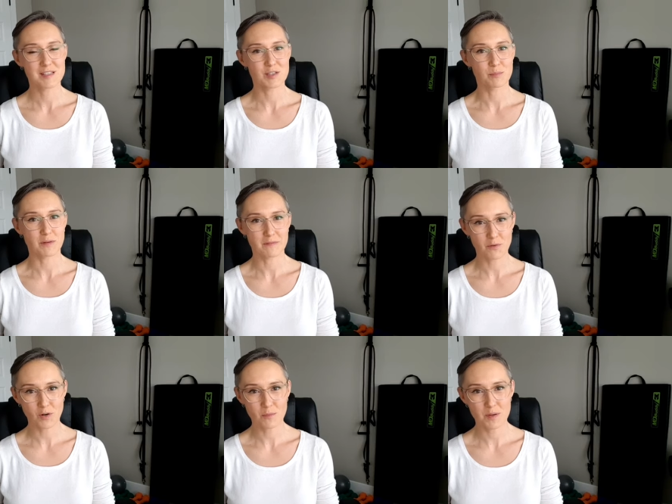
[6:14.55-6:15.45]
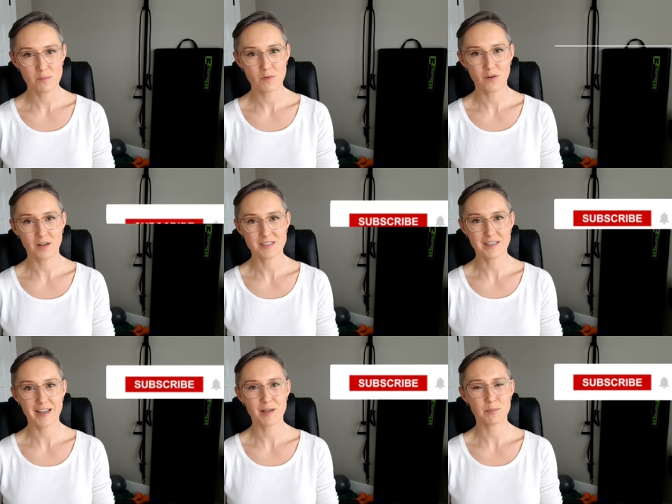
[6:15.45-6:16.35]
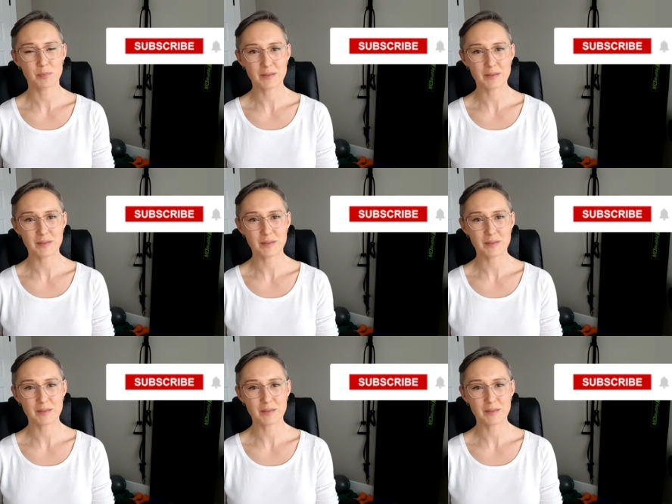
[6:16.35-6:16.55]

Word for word: so before we move on today,